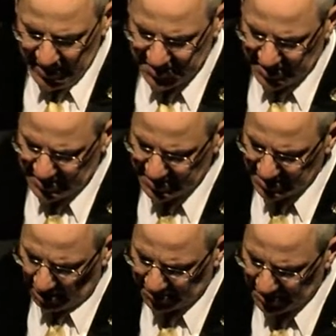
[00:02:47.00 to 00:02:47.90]
is a
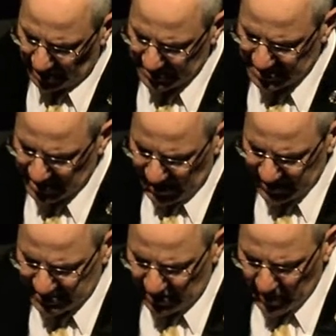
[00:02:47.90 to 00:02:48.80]
consultant on
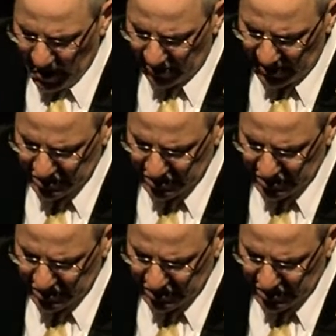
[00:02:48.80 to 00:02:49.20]
science and math